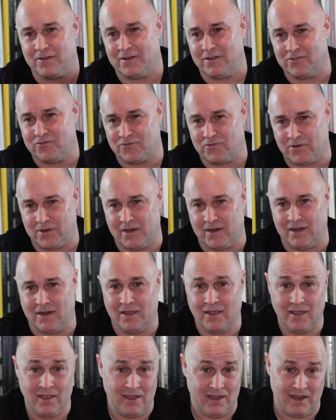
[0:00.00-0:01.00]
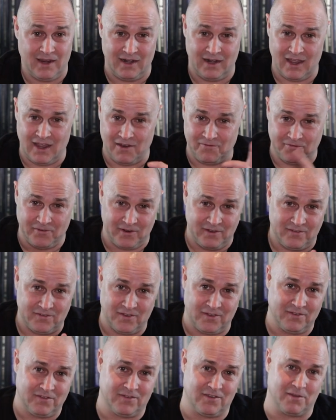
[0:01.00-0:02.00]
on the street in every
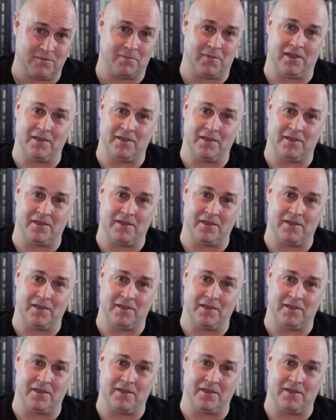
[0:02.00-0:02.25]
system.